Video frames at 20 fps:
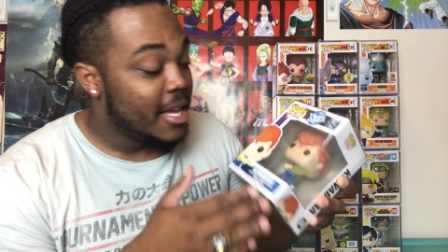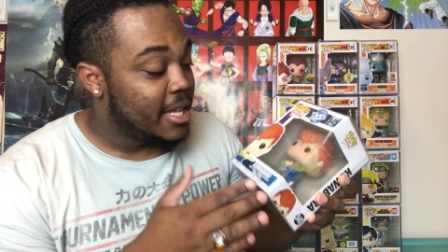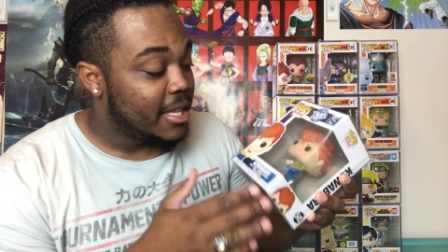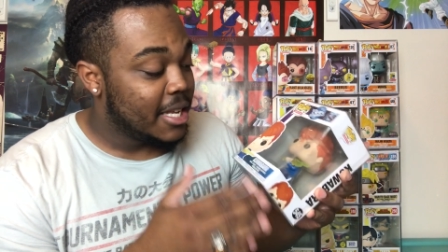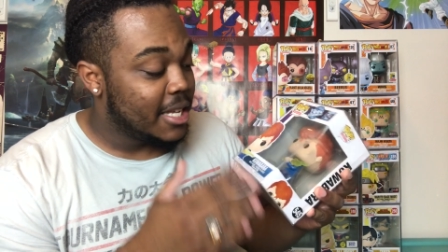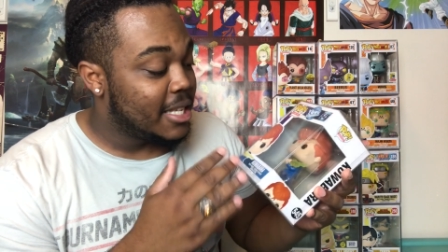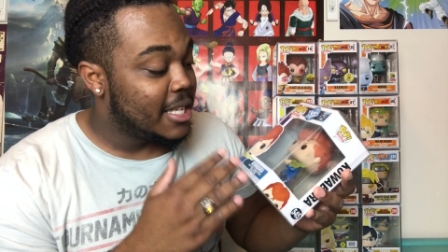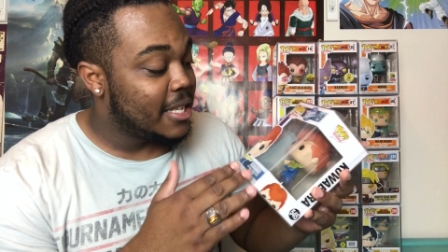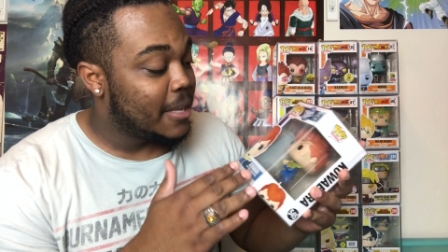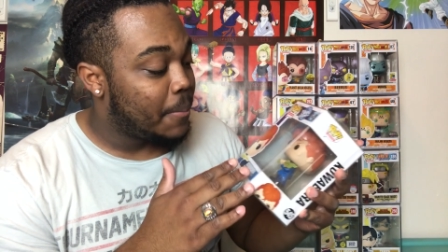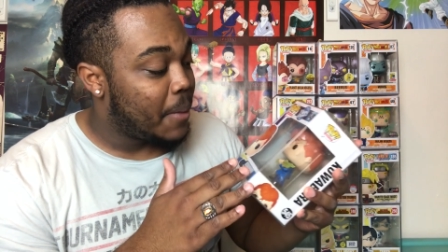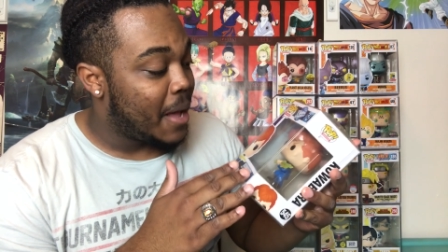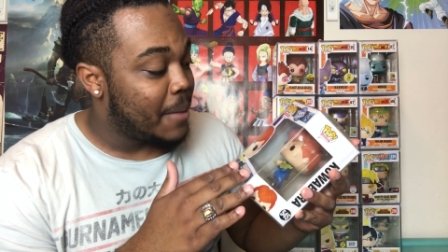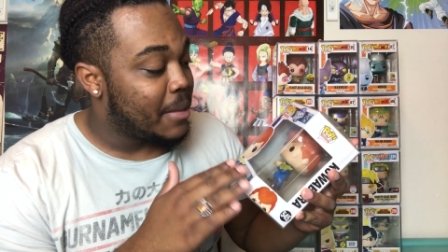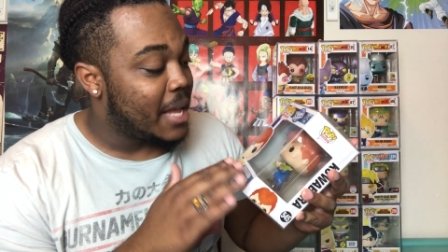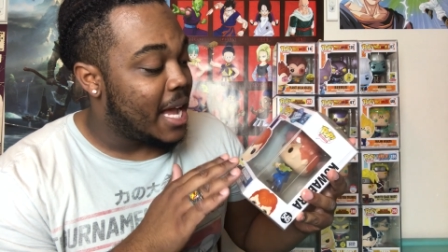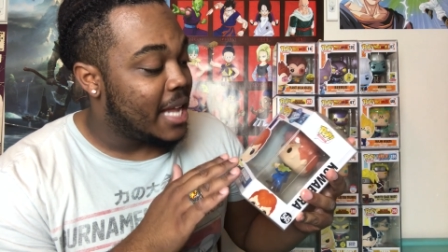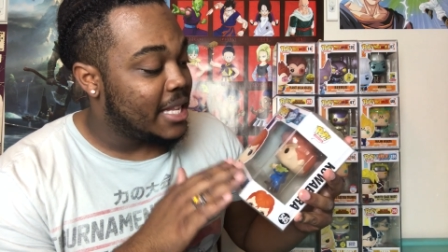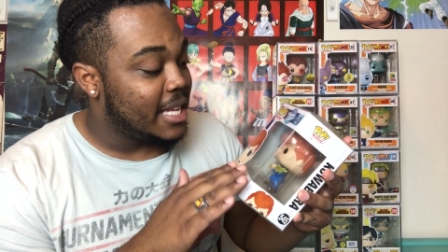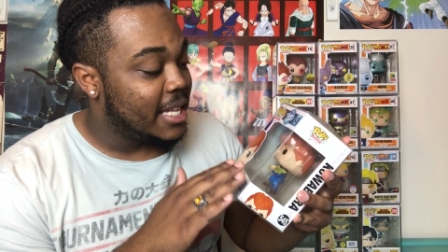This is a pop
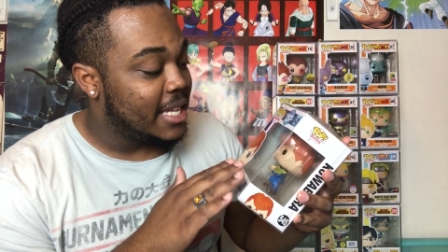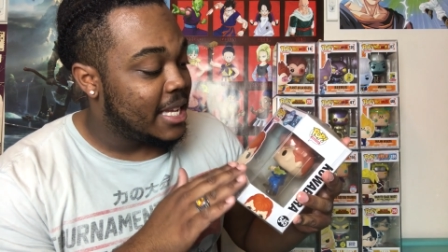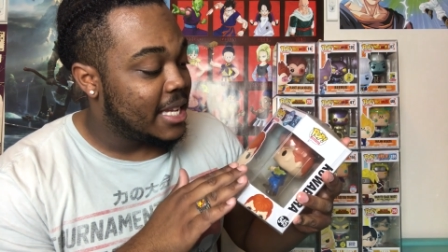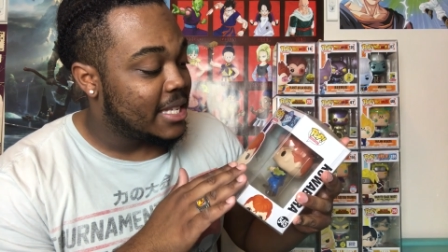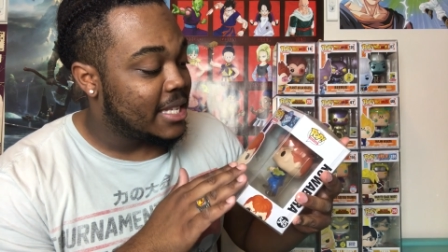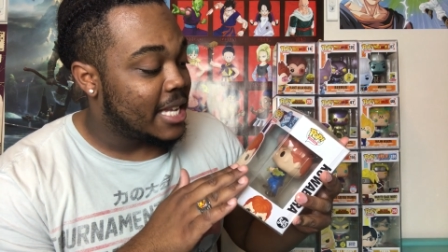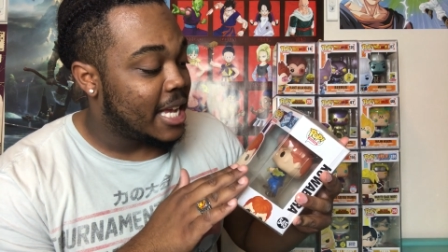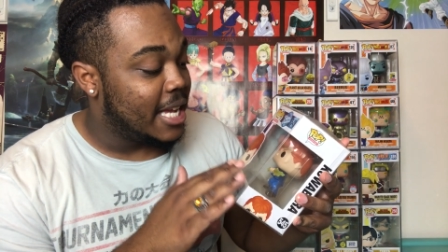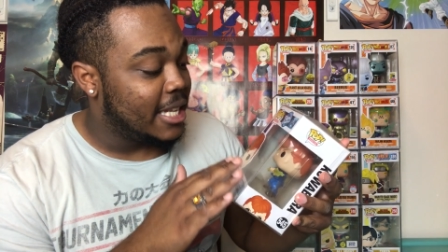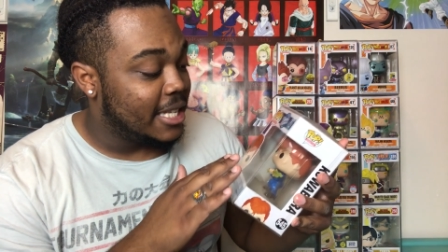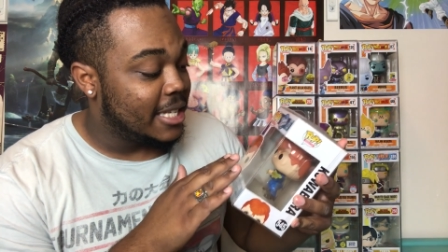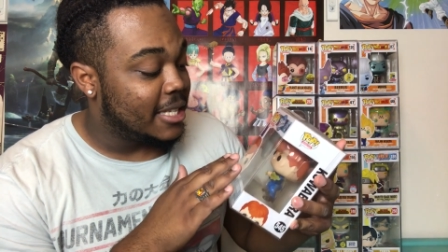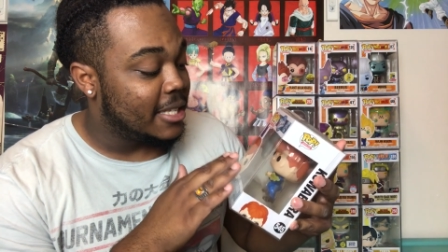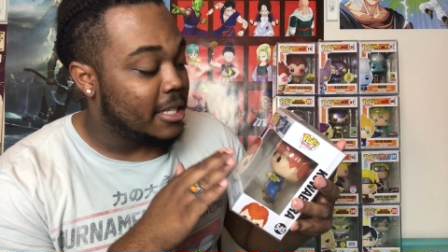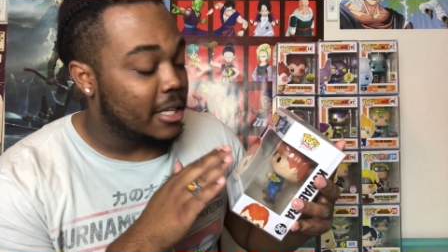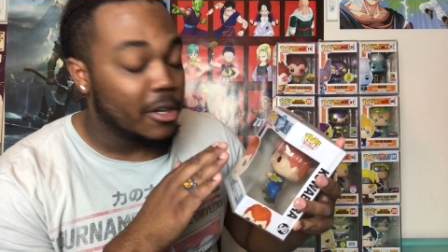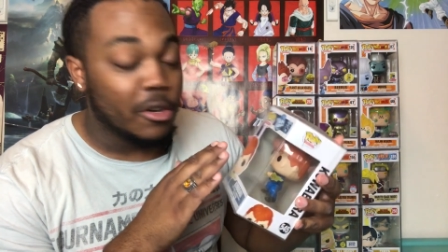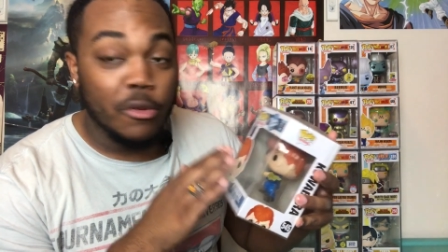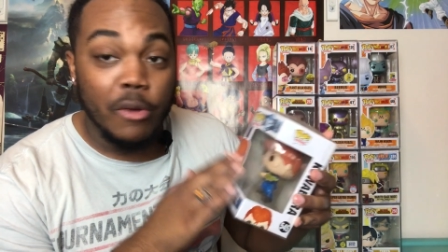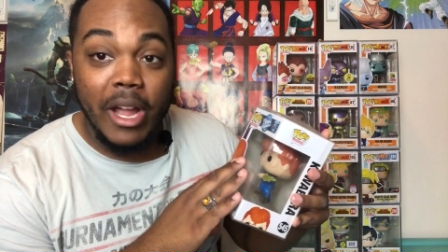that I need to get signed. This is
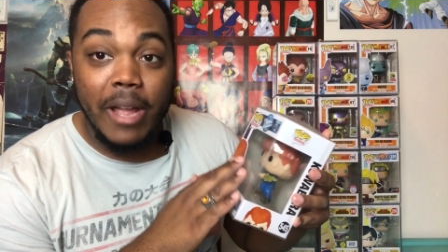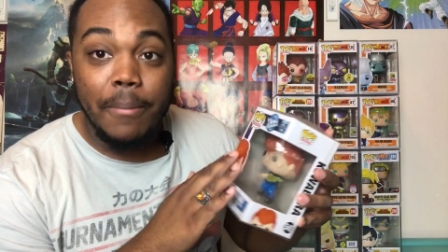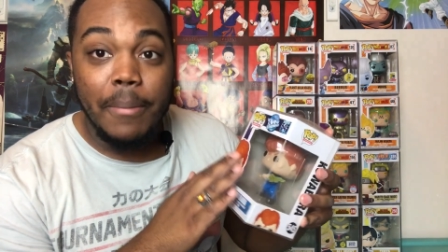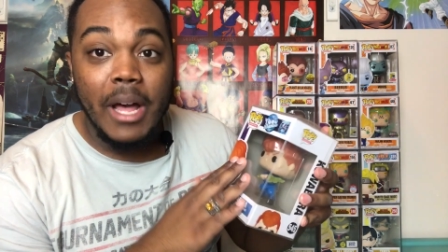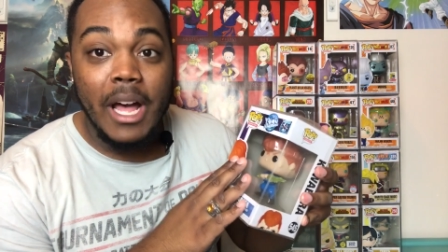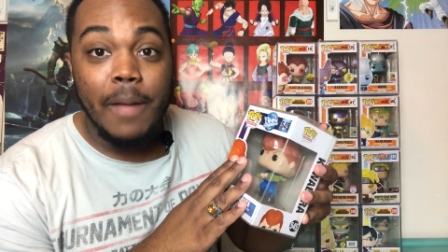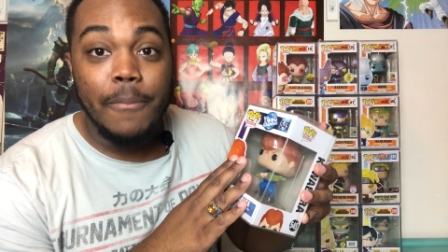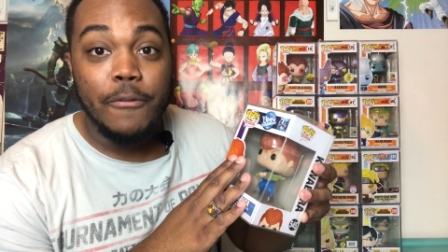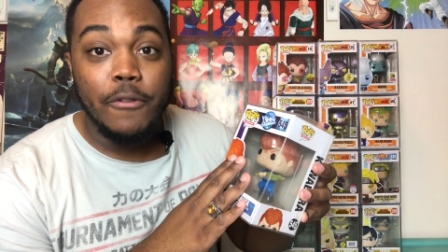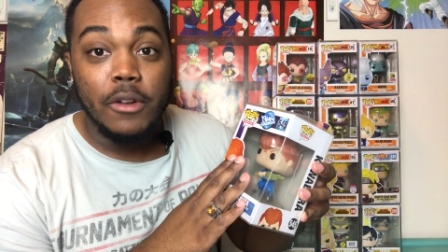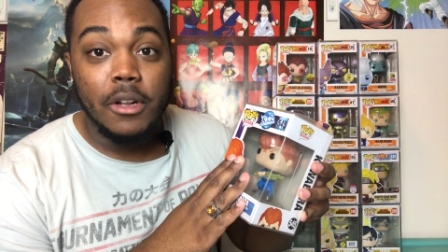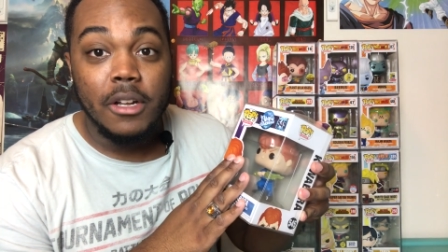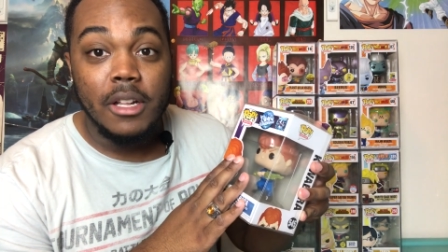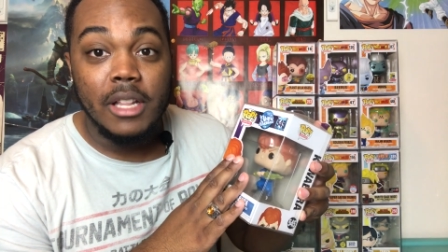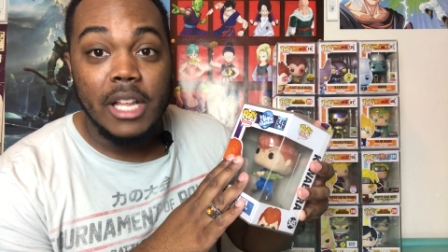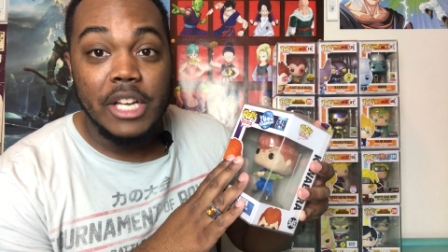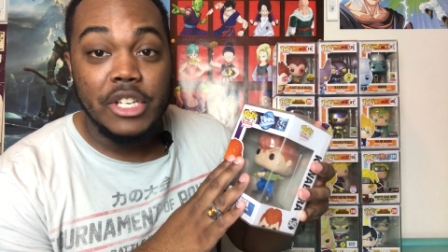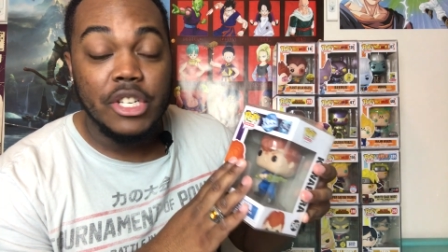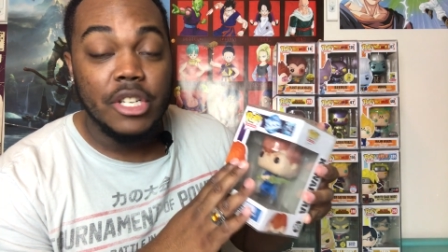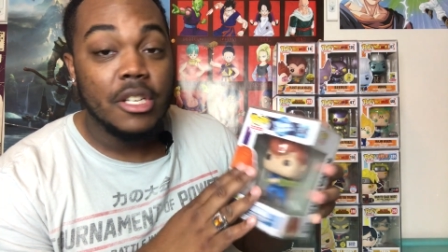a great pop for the
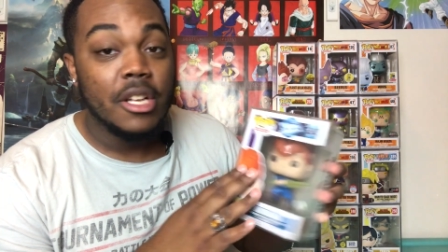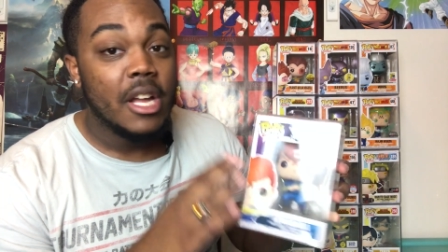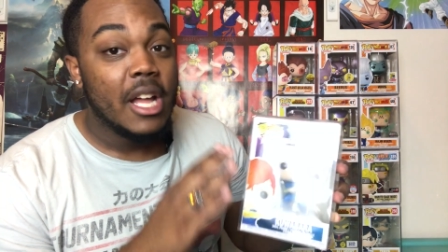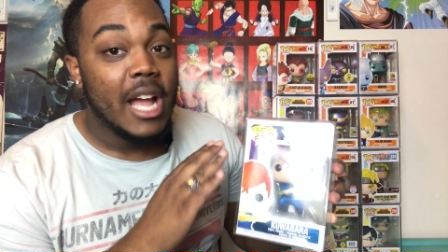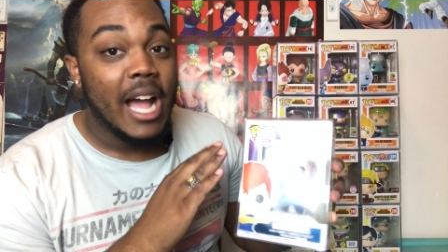collection.